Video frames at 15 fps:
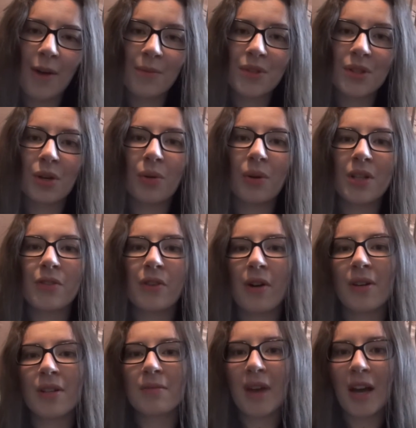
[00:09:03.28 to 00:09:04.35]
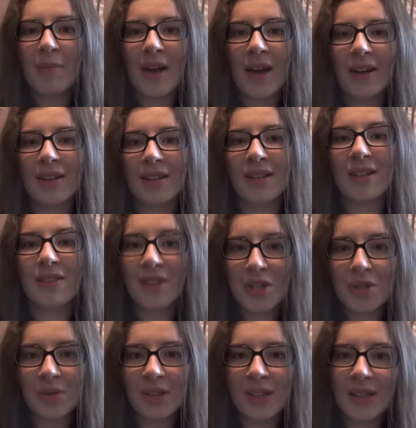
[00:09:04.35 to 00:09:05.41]
So as far as my pet
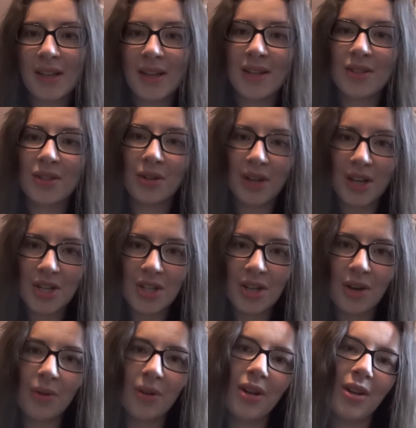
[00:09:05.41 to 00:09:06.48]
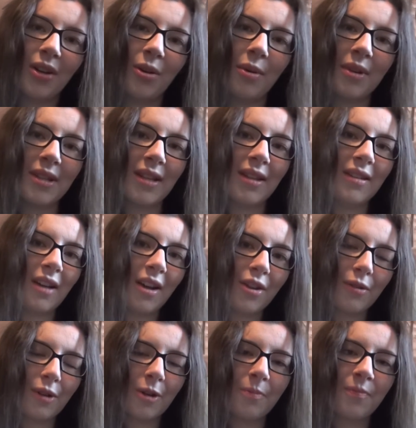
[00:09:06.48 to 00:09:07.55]
individually, it is Horatio, who is in the
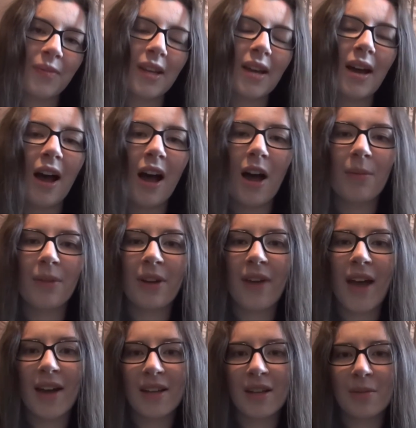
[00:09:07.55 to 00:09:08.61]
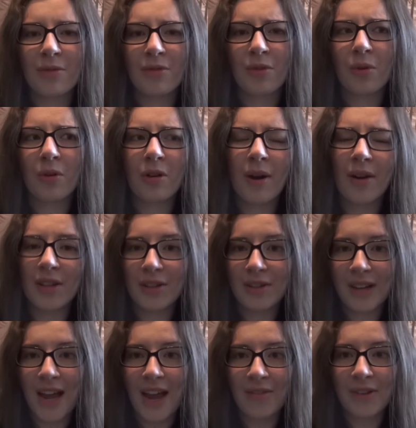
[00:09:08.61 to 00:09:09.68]
other room, and I've had him for about a year
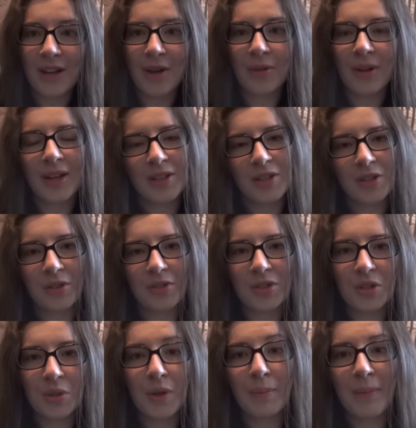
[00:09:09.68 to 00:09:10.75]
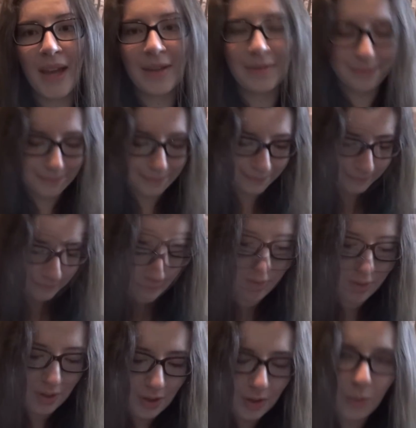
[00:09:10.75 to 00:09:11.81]
and a half now, and he turns 2 in May.
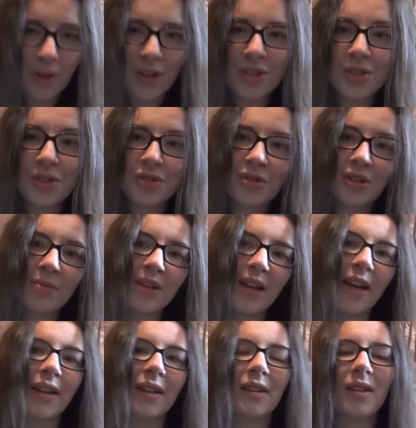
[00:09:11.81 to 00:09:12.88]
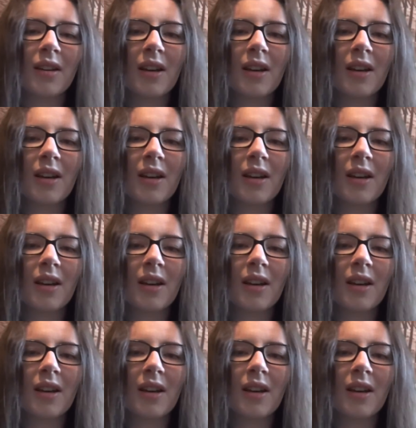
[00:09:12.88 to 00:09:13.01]
What is your dream tank?